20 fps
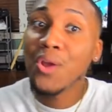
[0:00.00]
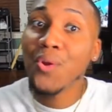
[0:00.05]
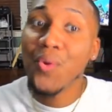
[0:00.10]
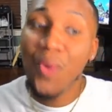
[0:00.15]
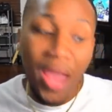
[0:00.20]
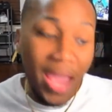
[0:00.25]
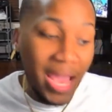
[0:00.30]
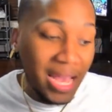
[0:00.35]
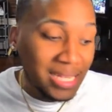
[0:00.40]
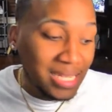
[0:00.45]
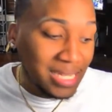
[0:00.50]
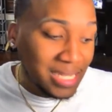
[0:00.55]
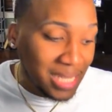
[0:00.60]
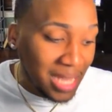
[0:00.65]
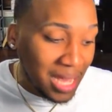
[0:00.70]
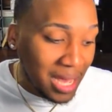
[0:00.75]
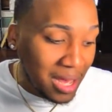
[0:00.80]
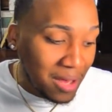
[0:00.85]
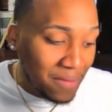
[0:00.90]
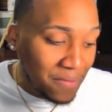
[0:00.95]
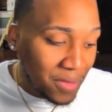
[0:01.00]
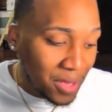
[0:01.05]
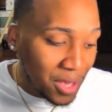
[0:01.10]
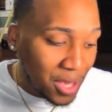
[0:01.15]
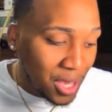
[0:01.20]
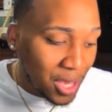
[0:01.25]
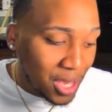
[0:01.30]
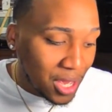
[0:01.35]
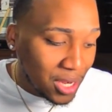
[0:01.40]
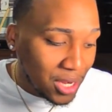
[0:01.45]
crazy stuff,
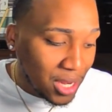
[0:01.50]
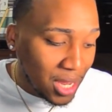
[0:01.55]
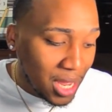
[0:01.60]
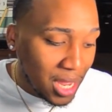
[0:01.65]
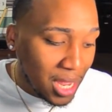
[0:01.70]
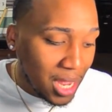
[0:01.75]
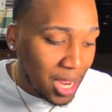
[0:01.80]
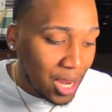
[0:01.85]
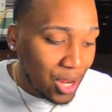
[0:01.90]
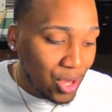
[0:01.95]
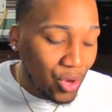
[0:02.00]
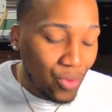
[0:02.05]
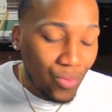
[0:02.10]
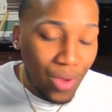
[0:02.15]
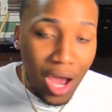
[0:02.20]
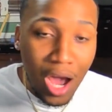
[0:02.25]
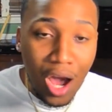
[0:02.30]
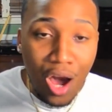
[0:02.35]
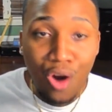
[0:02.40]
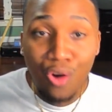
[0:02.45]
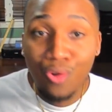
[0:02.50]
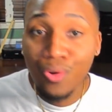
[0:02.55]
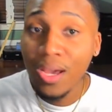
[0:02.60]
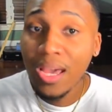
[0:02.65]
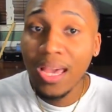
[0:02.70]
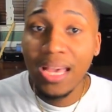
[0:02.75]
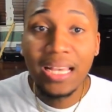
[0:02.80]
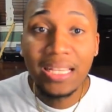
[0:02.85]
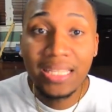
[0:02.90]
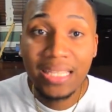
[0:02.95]
then you know
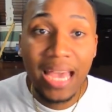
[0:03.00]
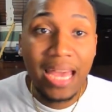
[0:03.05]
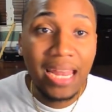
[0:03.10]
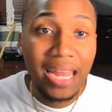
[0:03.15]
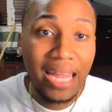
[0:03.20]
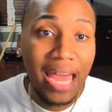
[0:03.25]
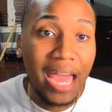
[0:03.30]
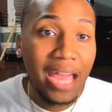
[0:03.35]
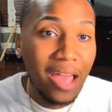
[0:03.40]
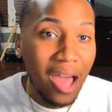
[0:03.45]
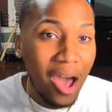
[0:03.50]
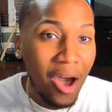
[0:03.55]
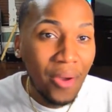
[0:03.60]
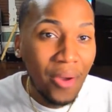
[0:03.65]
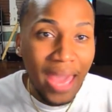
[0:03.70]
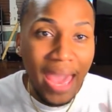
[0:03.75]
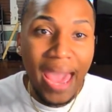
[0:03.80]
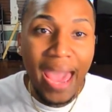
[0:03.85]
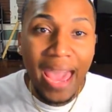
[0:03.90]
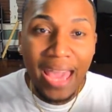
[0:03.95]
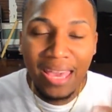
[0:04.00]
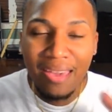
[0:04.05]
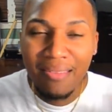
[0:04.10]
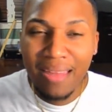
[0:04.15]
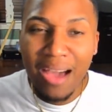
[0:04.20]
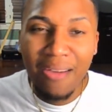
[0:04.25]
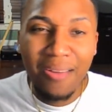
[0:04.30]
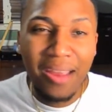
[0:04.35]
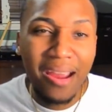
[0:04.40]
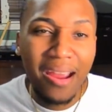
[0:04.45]
it's kind of like, okay, you
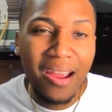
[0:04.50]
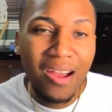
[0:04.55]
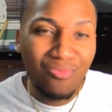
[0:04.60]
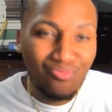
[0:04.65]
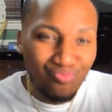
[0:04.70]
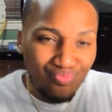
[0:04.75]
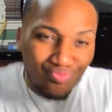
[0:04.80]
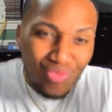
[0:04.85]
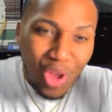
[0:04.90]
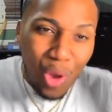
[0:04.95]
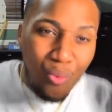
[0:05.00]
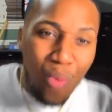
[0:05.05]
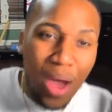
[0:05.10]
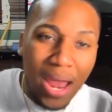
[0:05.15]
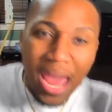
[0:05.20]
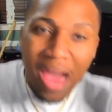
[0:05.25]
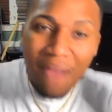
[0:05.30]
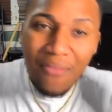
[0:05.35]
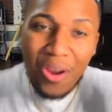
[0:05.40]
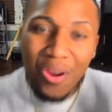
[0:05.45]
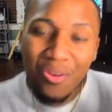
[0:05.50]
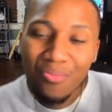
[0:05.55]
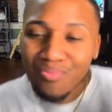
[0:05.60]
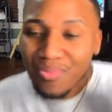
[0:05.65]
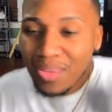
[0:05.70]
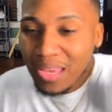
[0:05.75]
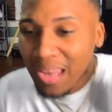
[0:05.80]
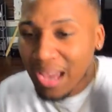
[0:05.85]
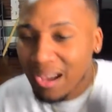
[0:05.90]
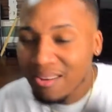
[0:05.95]
know, girl, whatever,
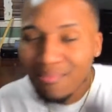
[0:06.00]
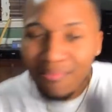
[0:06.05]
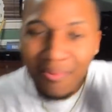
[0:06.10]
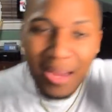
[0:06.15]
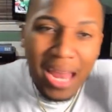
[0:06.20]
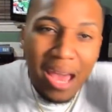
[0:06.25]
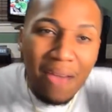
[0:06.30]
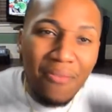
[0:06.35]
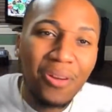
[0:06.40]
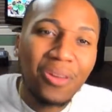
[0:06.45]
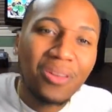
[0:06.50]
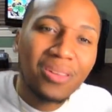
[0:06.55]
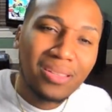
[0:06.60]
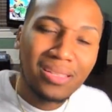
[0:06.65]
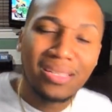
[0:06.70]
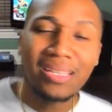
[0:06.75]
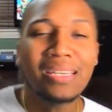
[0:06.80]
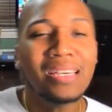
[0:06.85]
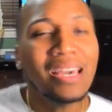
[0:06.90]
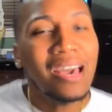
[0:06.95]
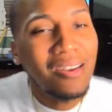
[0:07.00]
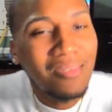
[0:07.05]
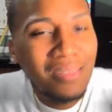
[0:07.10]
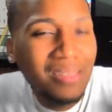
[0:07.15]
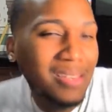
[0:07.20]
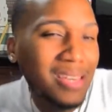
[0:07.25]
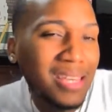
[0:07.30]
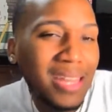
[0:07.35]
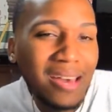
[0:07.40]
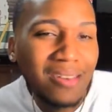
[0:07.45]
you know, whatever go,
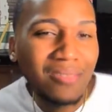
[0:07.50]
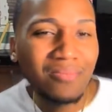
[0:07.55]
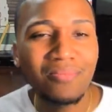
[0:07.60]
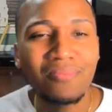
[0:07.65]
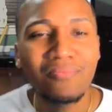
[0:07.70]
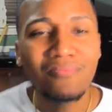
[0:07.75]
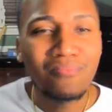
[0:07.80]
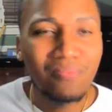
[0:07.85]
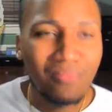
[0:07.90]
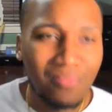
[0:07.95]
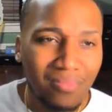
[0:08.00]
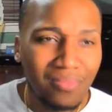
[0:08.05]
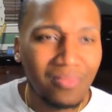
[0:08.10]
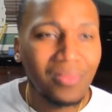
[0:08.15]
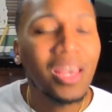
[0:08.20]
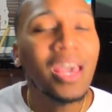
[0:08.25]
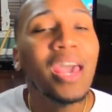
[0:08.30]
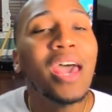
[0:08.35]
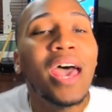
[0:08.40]
you know. Mm.